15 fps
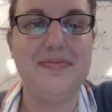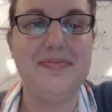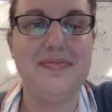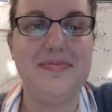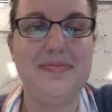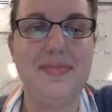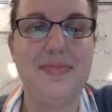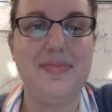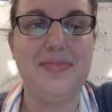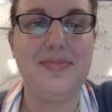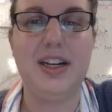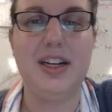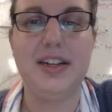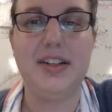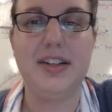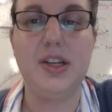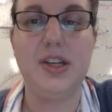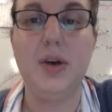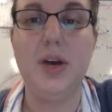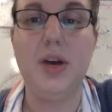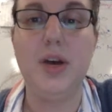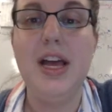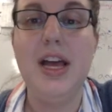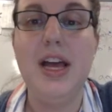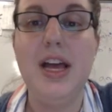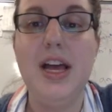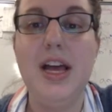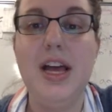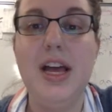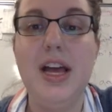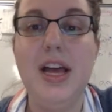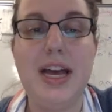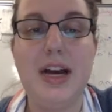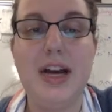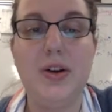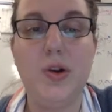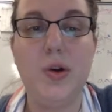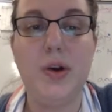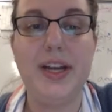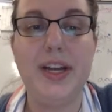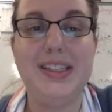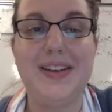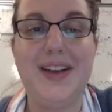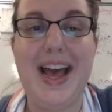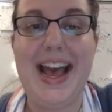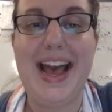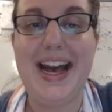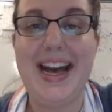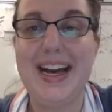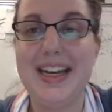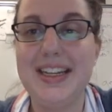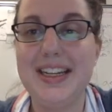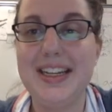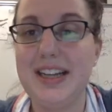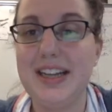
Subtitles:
All right, so I am now going to add a